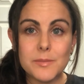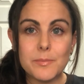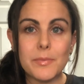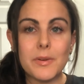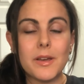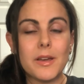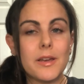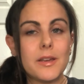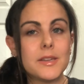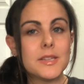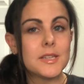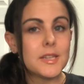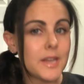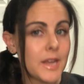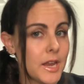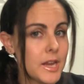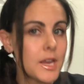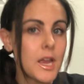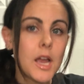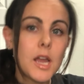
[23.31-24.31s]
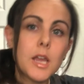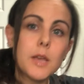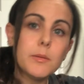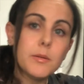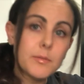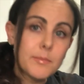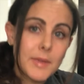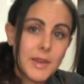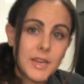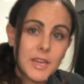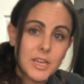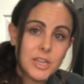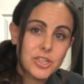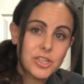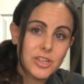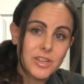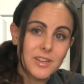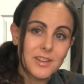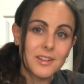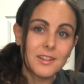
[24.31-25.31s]
but today I am in my
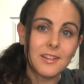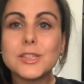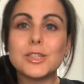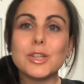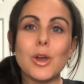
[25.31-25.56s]
kitchen.